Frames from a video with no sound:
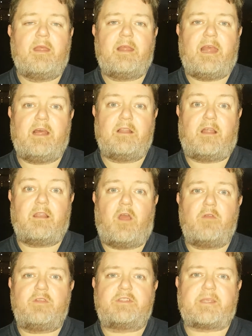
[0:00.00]
It'll allow
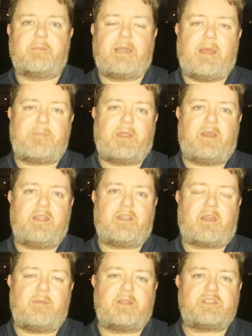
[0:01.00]
you to manipulate
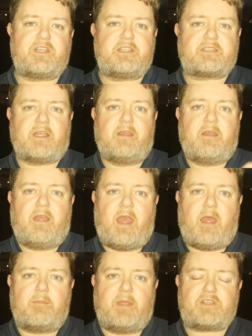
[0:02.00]
your images,
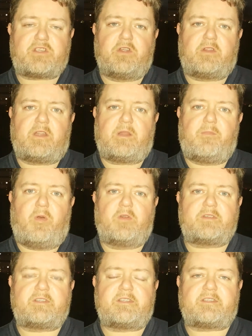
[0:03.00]
make sure that the
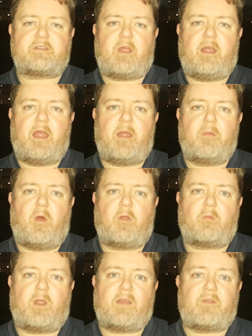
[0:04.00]
posts
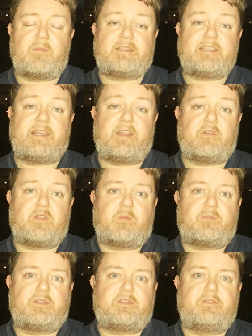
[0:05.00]
or whatever material you're
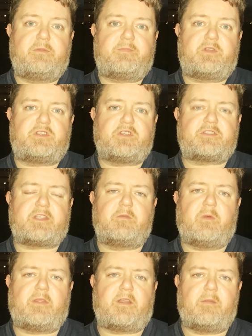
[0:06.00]
producing,
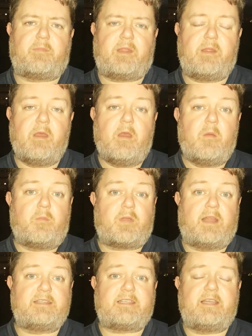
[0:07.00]
whether it be
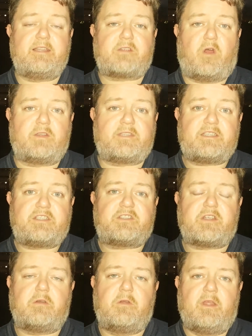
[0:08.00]
printed or
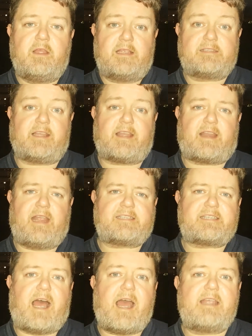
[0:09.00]
digital, is the
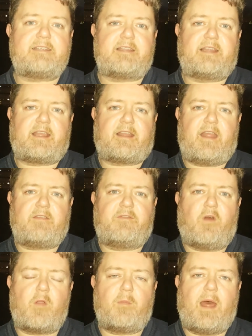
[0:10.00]
correct size and the correct
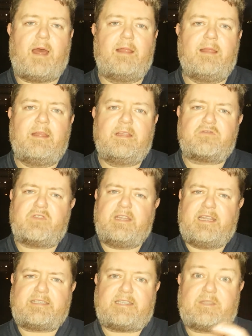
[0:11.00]
format. It's
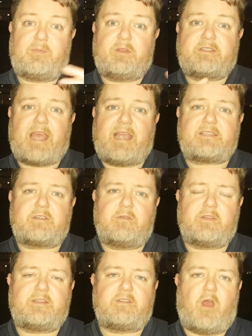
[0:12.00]
really easy to put text
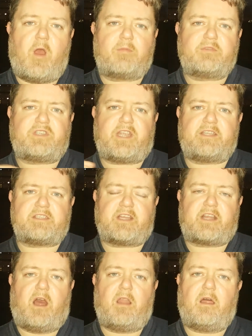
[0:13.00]
over the top, change
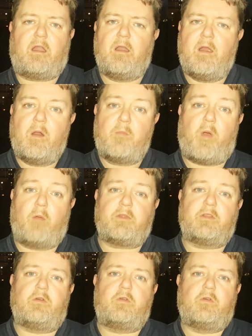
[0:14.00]
the colour, pop
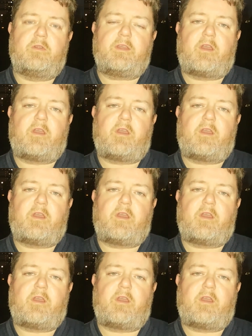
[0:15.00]
the logo in the